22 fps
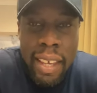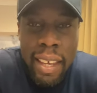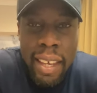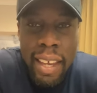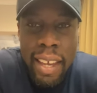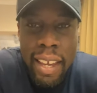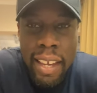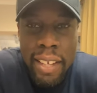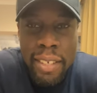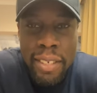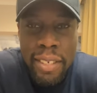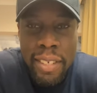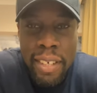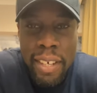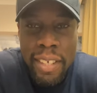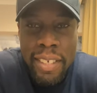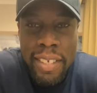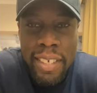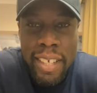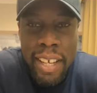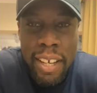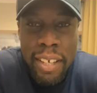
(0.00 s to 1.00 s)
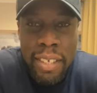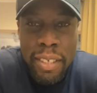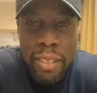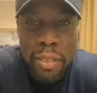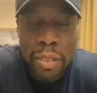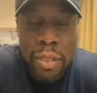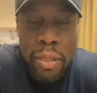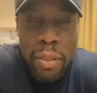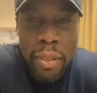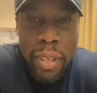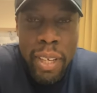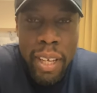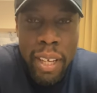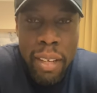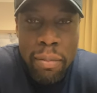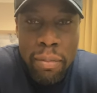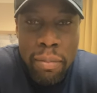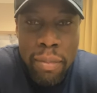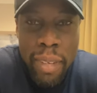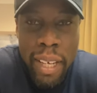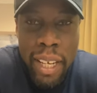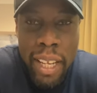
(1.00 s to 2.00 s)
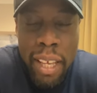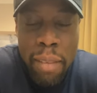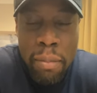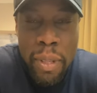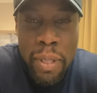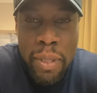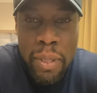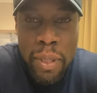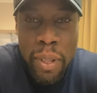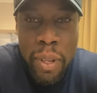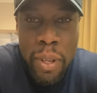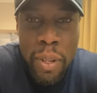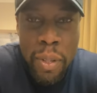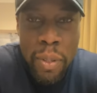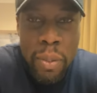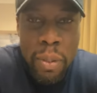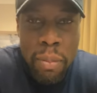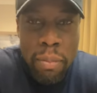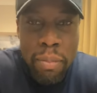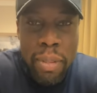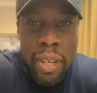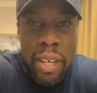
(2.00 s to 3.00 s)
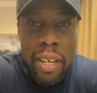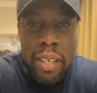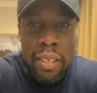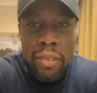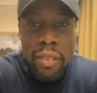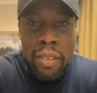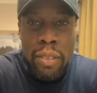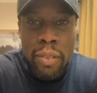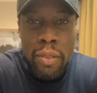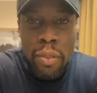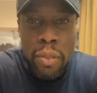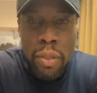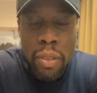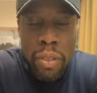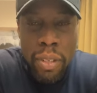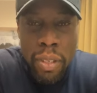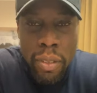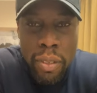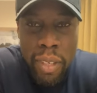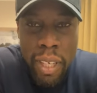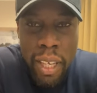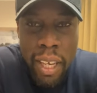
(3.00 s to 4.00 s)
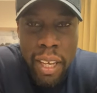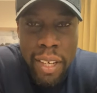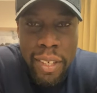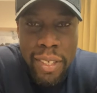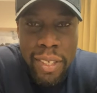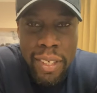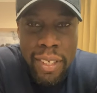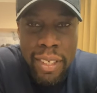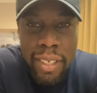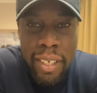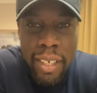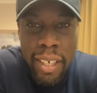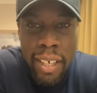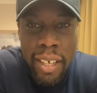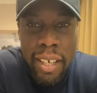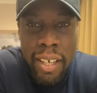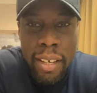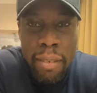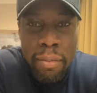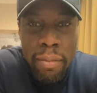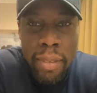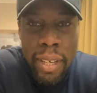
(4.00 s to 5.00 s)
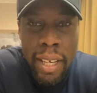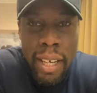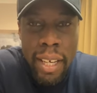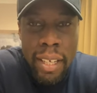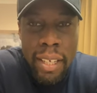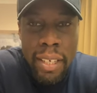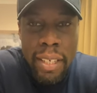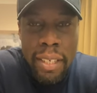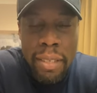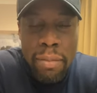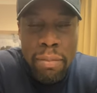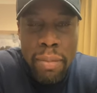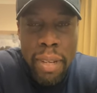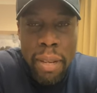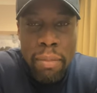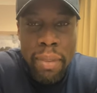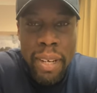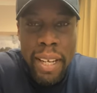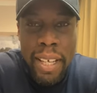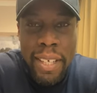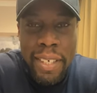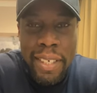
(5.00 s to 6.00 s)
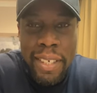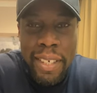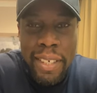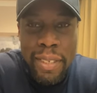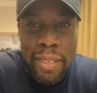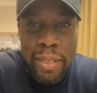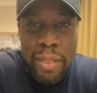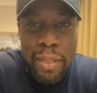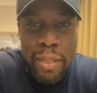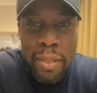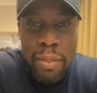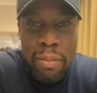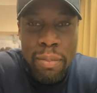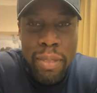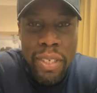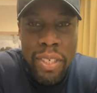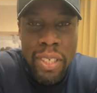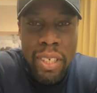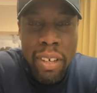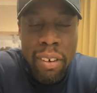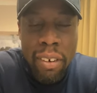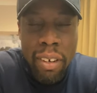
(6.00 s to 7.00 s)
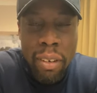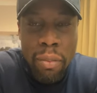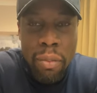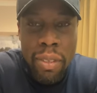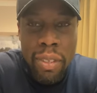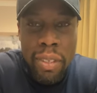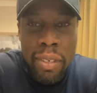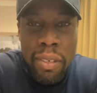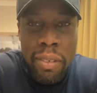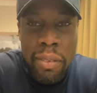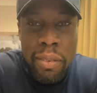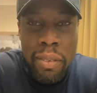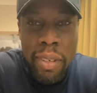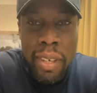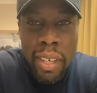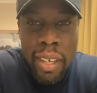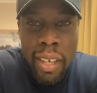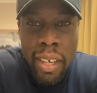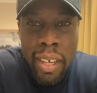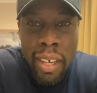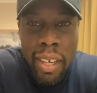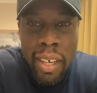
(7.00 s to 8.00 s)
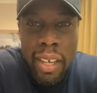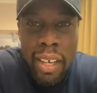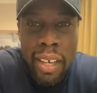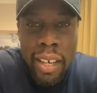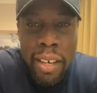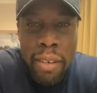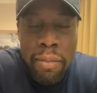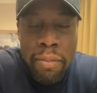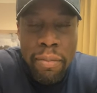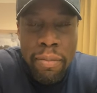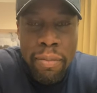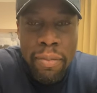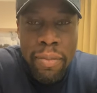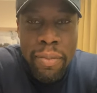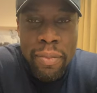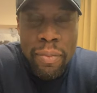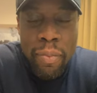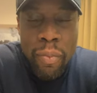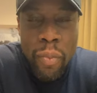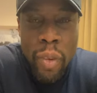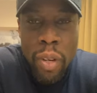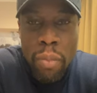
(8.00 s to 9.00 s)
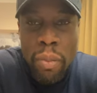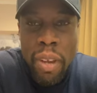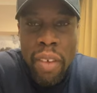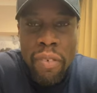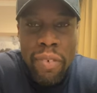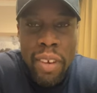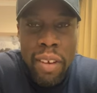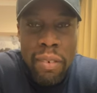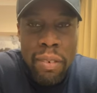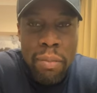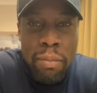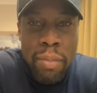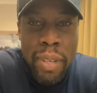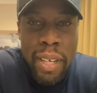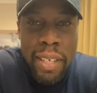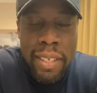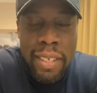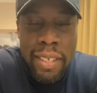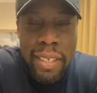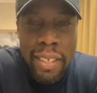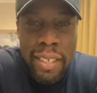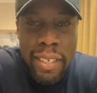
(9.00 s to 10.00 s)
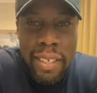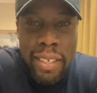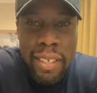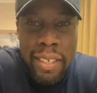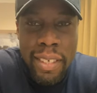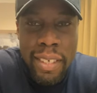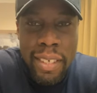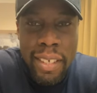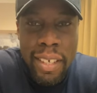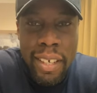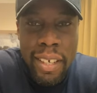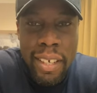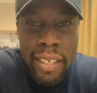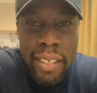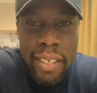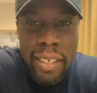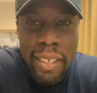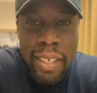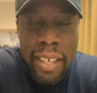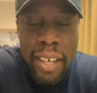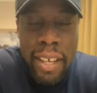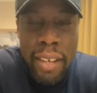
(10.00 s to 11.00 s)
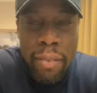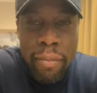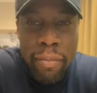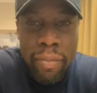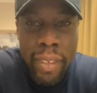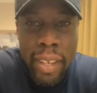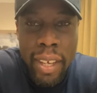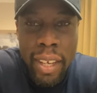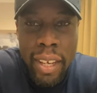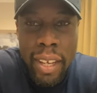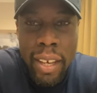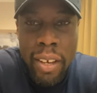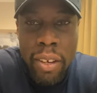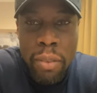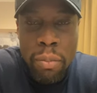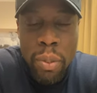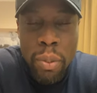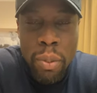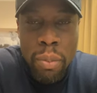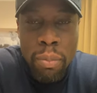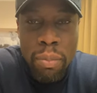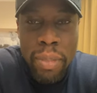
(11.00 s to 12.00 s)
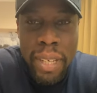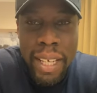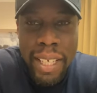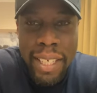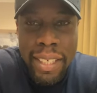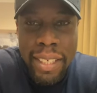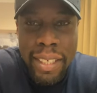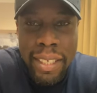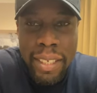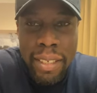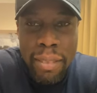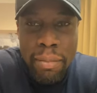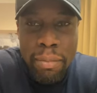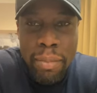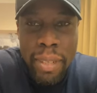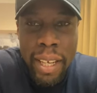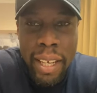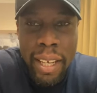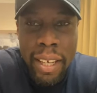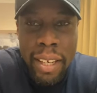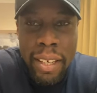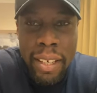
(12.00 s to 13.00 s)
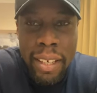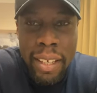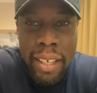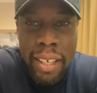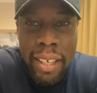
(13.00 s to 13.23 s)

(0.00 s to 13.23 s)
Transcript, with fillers: Hey church, how you doing? My name is Olu. I'm part of the North location, um, and it is my pleasure to be sharing with you um, one of my favorite passages uh, today, and I hope you are blessed by it.